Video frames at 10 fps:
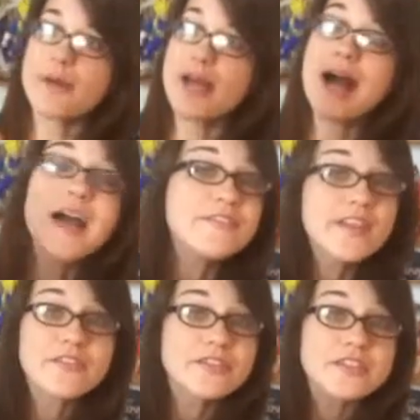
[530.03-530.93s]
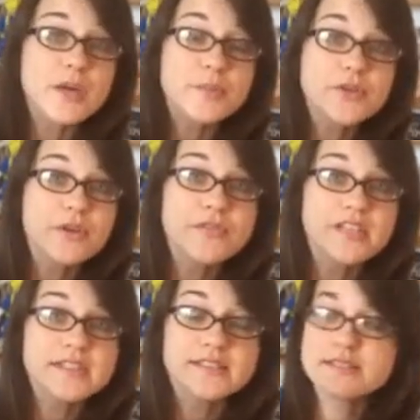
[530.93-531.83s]
But I've never stumbled over
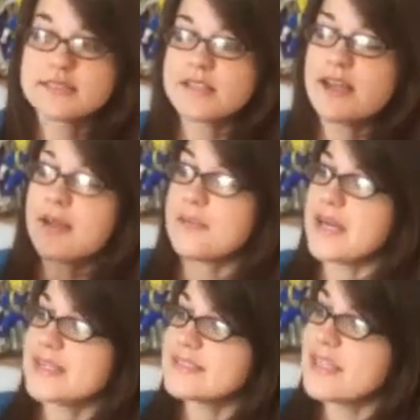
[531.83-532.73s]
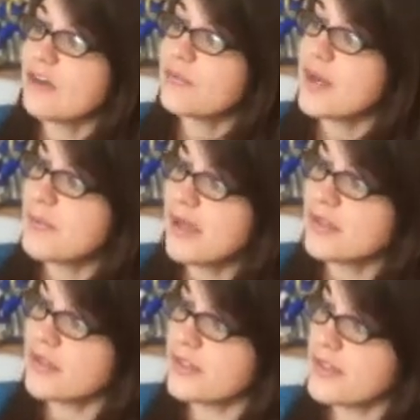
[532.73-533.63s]
these myself when I'm out
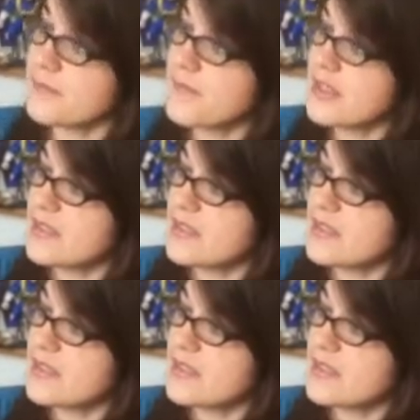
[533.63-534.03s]
looking.